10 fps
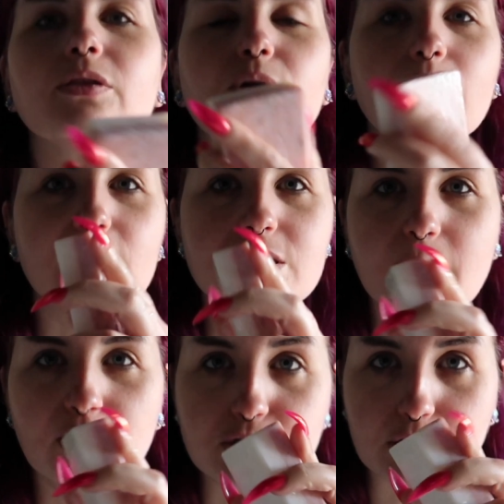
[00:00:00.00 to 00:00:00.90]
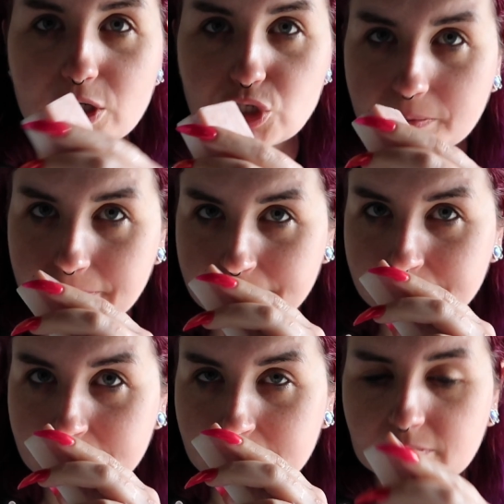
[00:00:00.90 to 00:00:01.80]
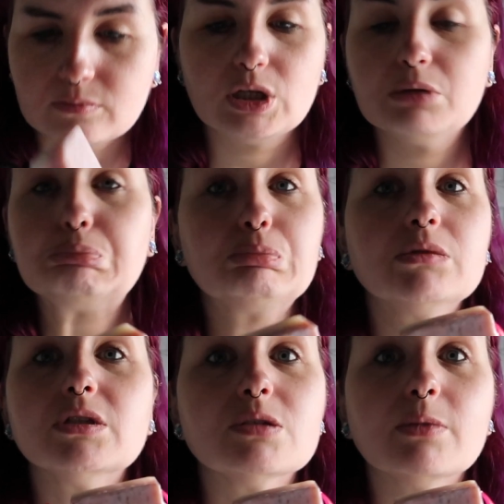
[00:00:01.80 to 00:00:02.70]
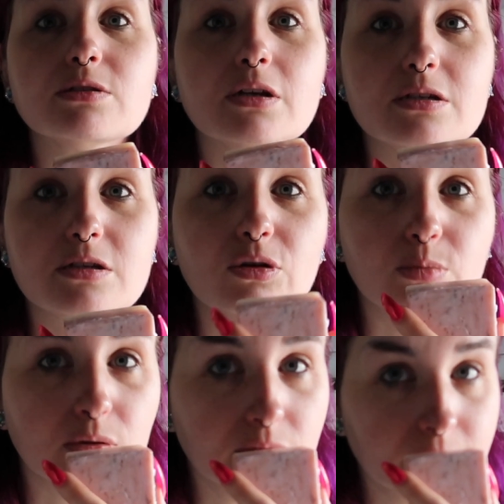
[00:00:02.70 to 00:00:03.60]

I thought it might smell strange, but it smells like soap.